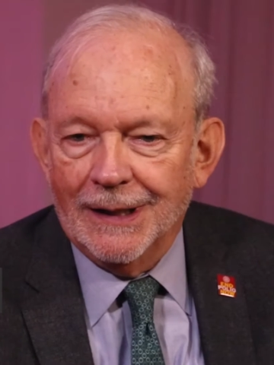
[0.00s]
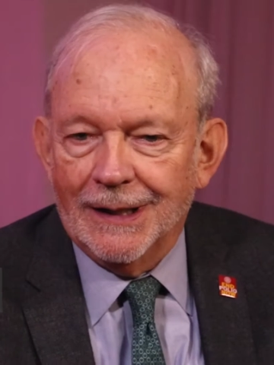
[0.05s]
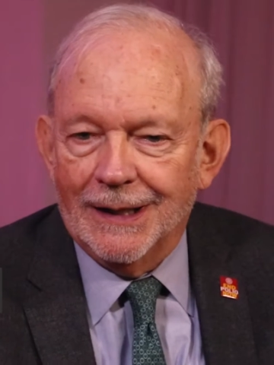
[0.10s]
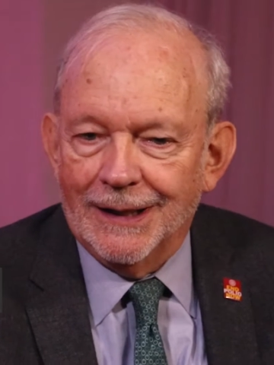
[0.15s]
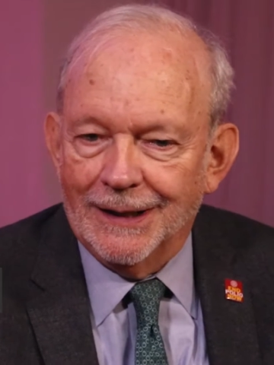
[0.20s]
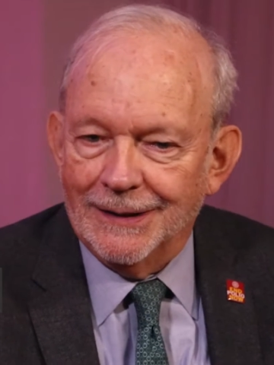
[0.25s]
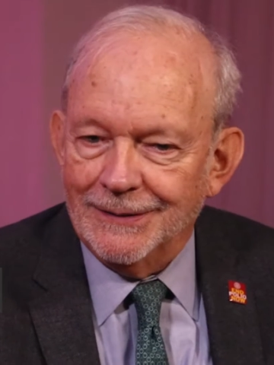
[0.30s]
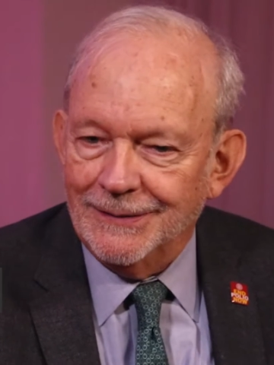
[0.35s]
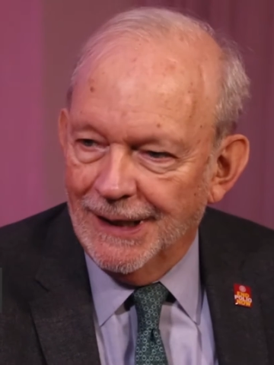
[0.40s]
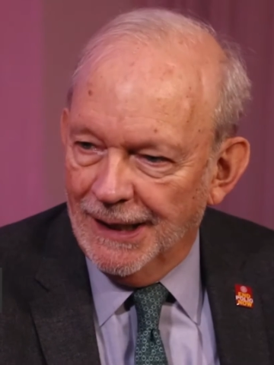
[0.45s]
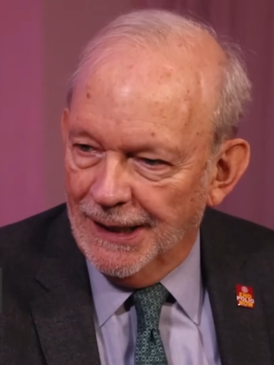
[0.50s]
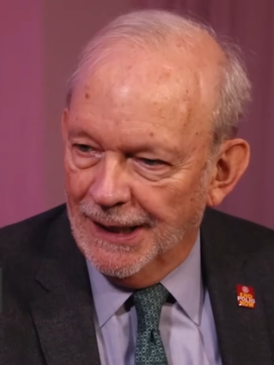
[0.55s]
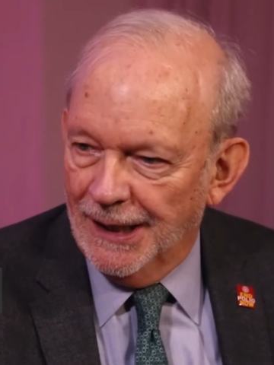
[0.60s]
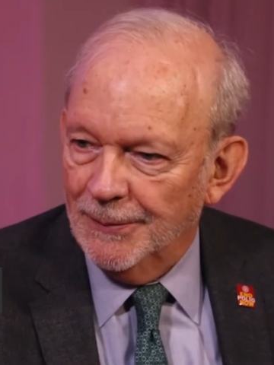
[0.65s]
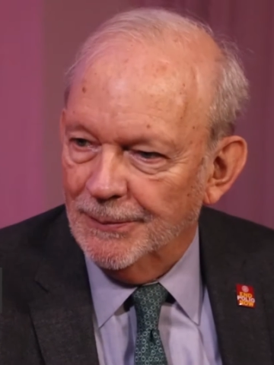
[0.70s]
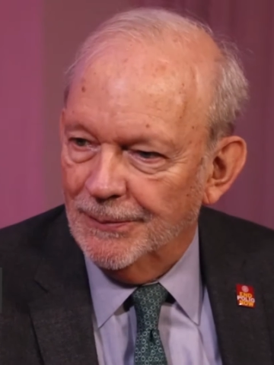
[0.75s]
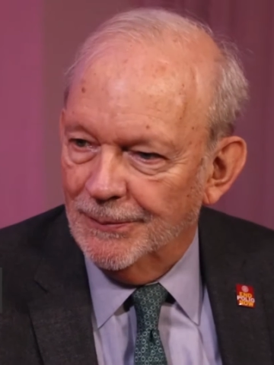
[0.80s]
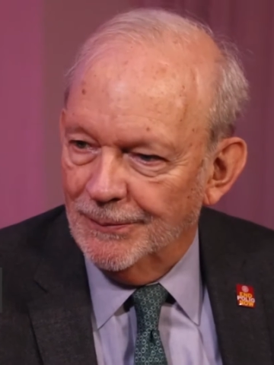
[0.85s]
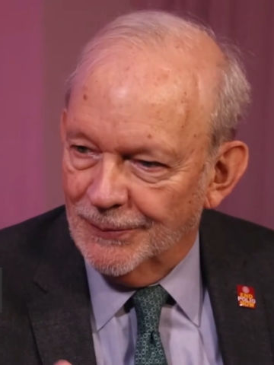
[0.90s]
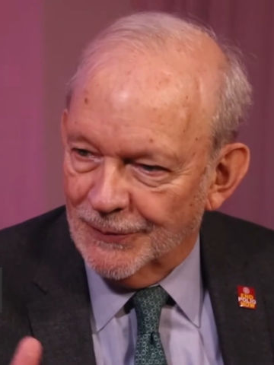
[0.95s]
uh, did
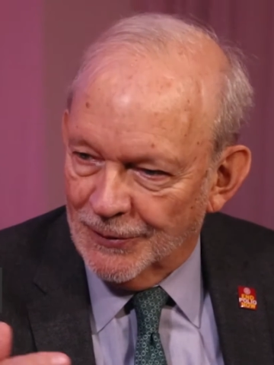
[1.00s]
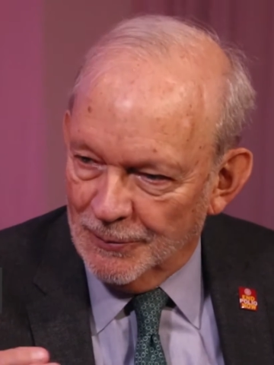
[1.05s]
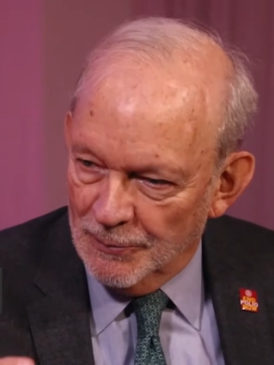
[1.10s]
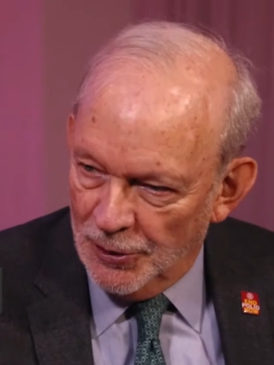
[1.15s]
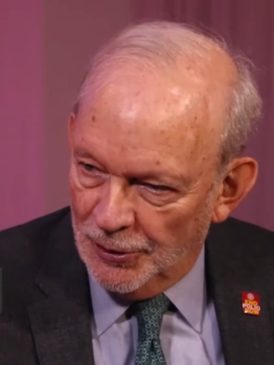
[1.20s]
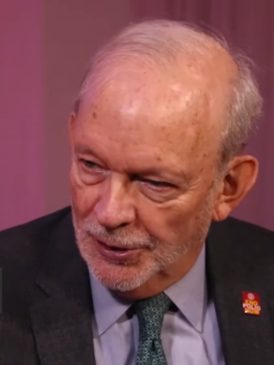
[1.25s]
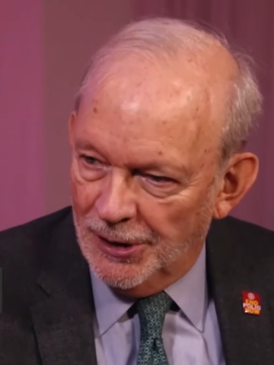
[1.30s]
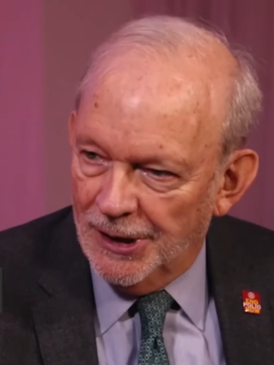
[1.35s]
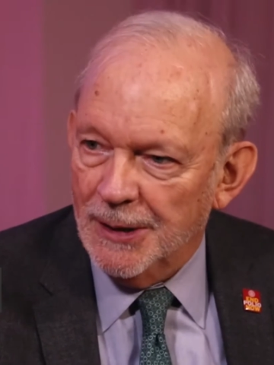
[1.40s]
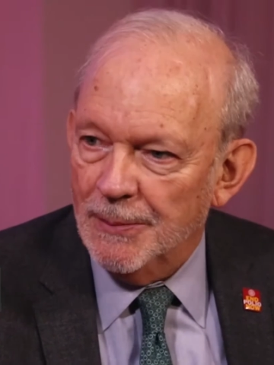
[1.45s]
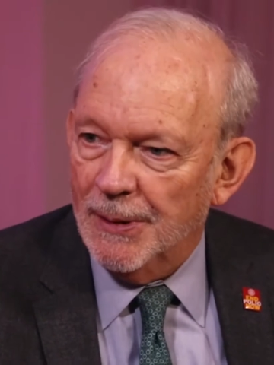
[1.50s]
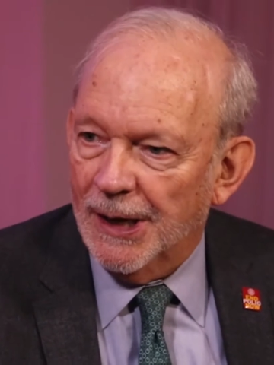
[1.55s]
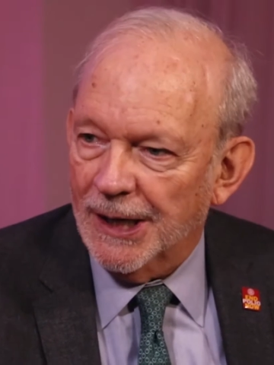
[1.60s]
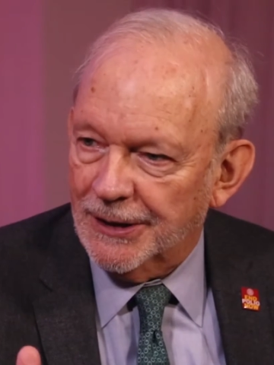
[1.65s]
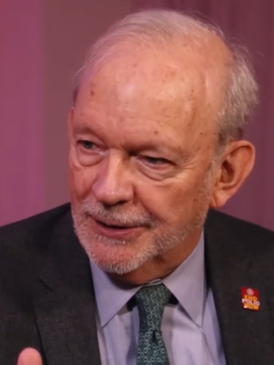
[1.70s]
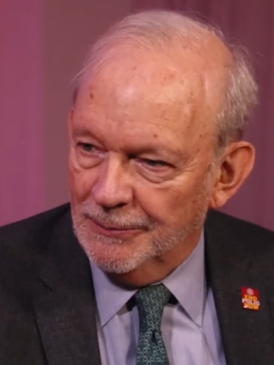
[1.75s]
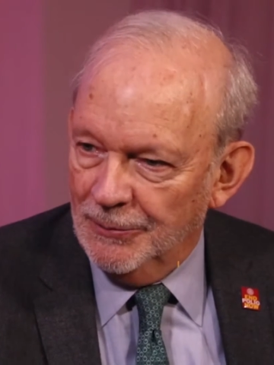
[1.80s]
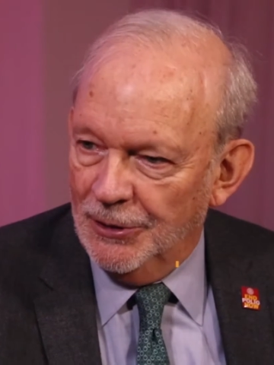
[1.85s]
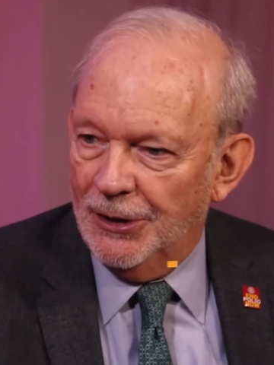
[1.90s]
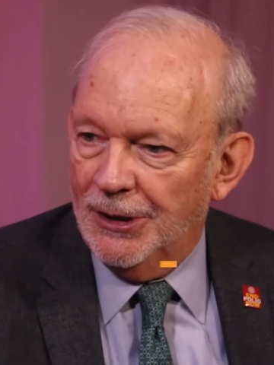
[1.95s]
it community by
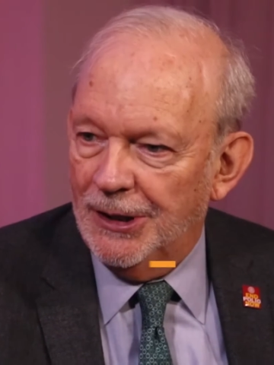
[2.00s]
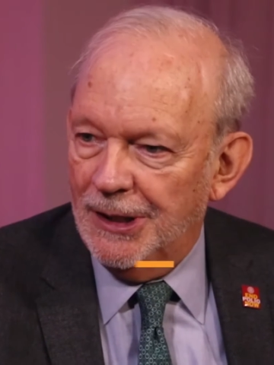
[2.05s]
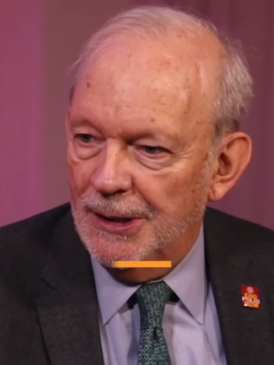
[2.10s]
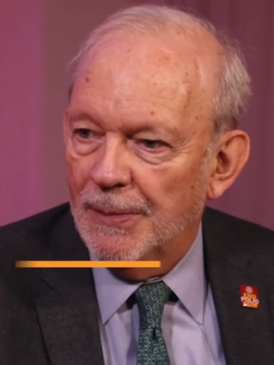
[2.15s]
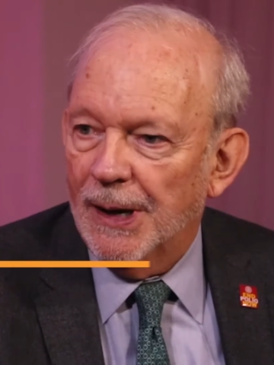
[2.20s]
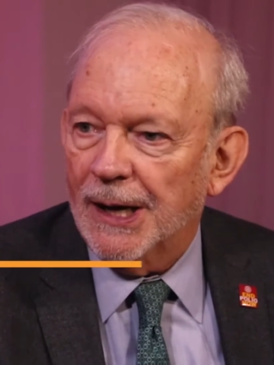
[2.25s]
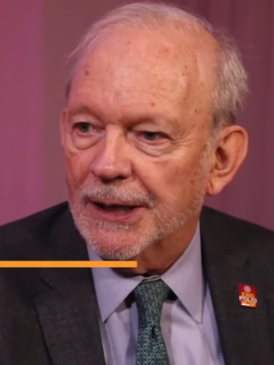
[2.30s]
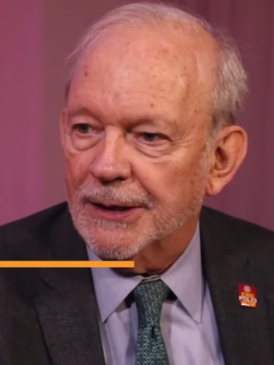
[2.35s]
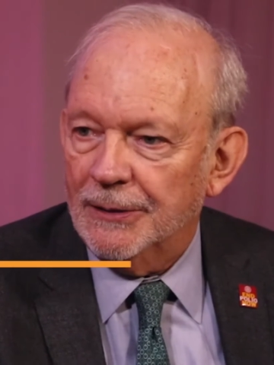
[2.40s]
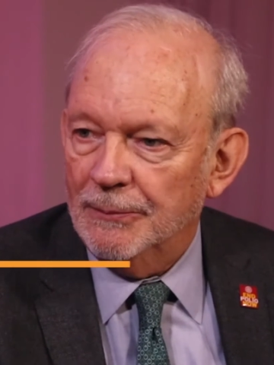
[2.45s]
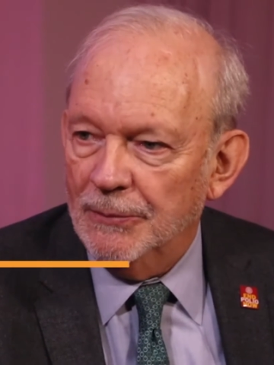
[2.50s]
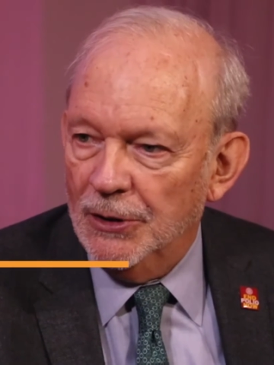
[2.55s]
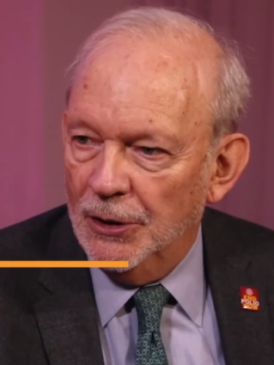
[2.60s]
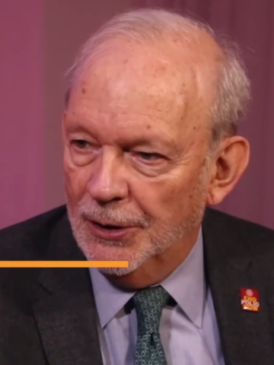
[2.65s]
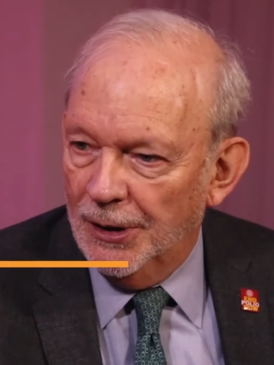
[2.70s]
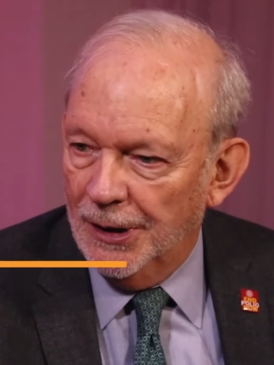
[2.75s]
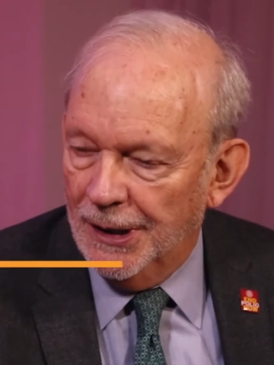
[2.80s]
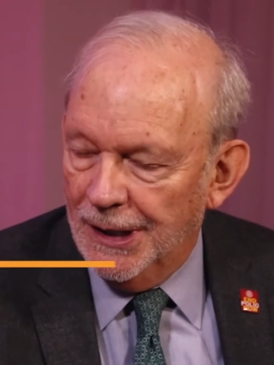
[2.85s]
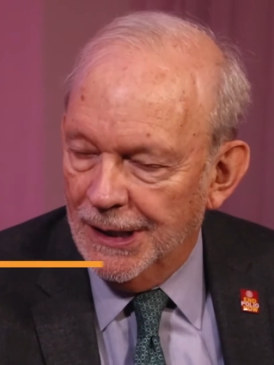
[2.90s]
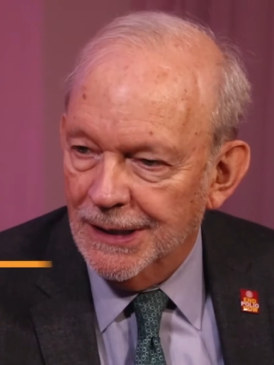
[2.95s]
community by
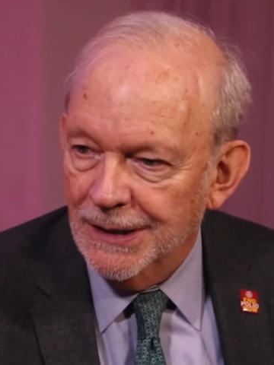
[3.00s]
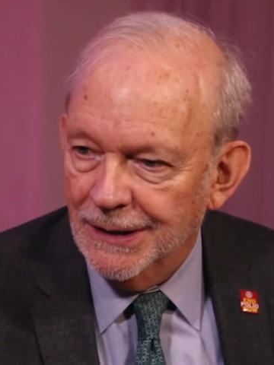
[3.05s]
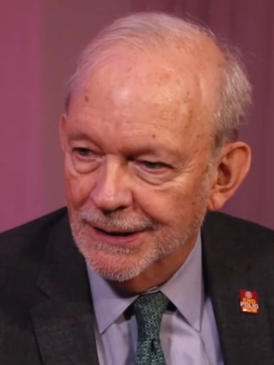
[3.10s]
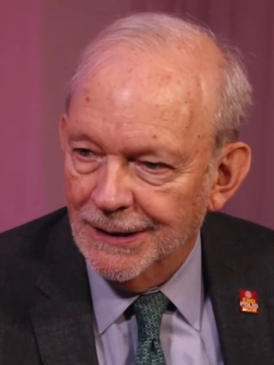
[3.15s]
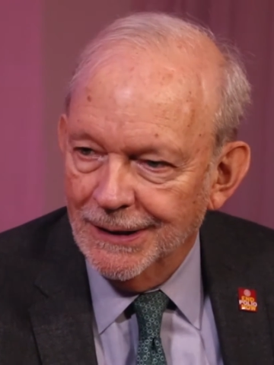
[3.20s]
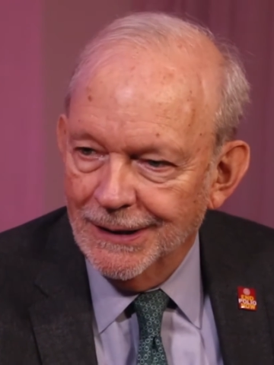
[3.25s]
community